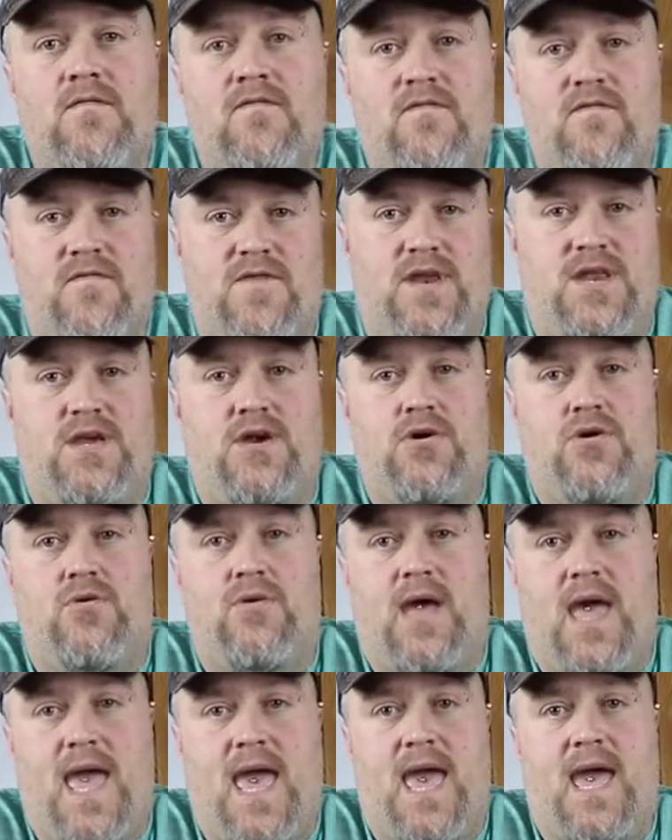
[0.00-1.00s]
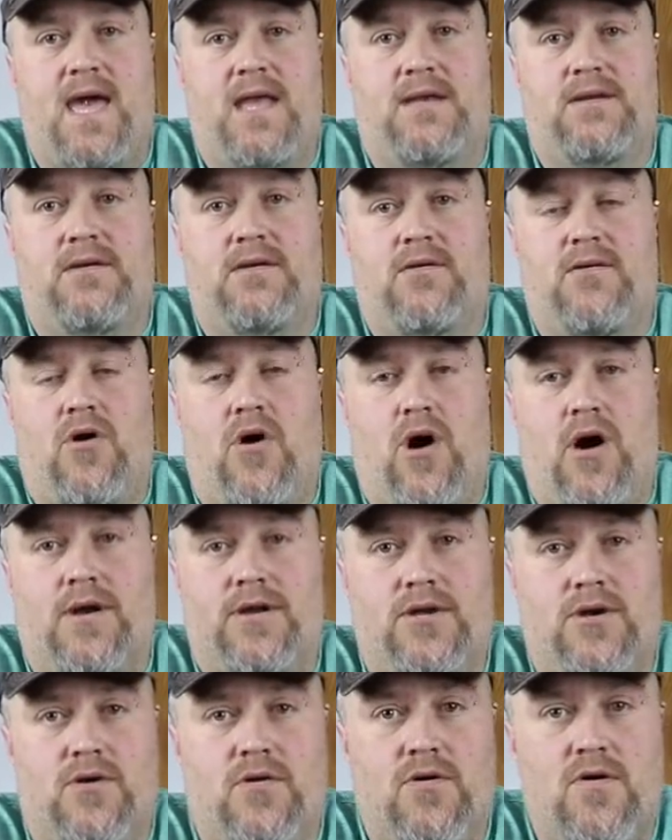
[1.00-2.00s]
video and
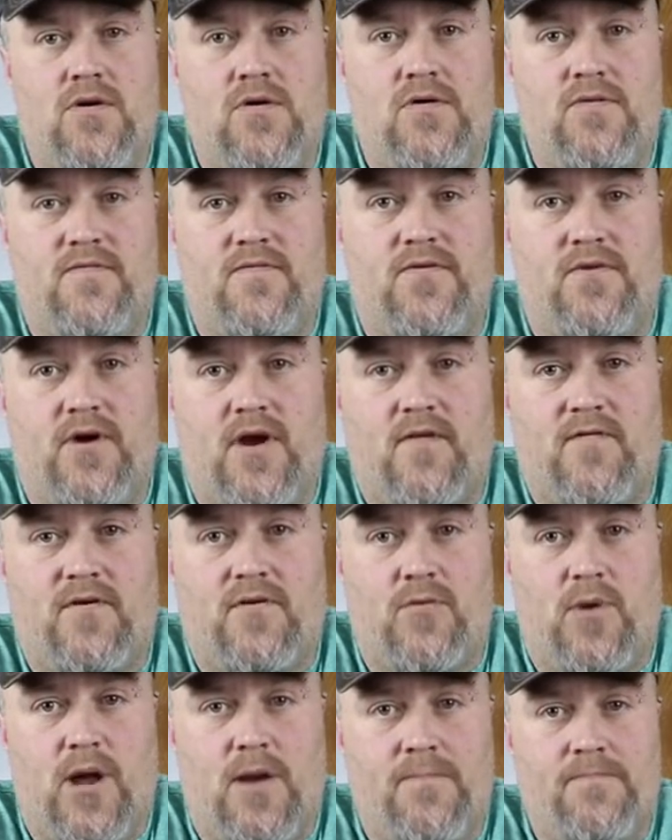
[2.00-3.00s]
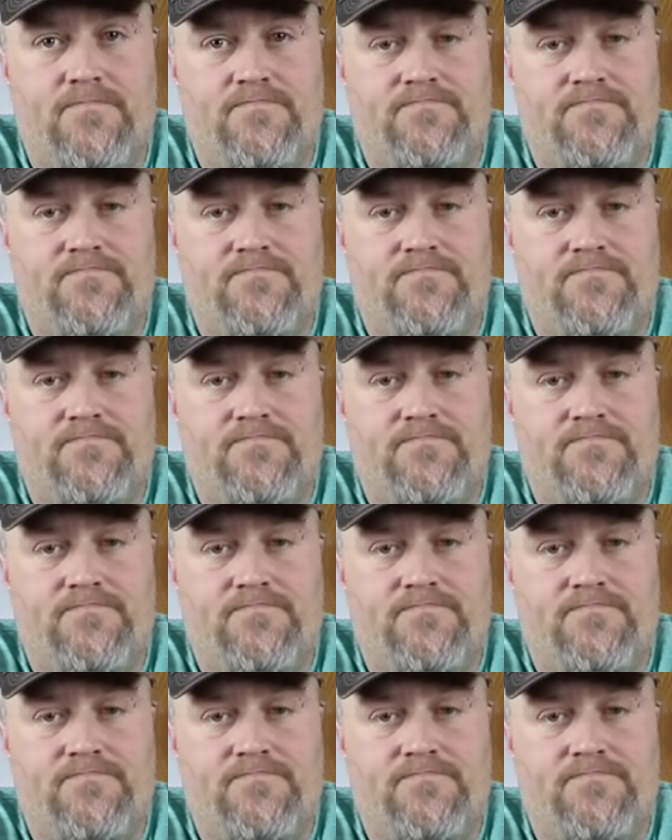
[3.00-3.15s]
audio for everyone.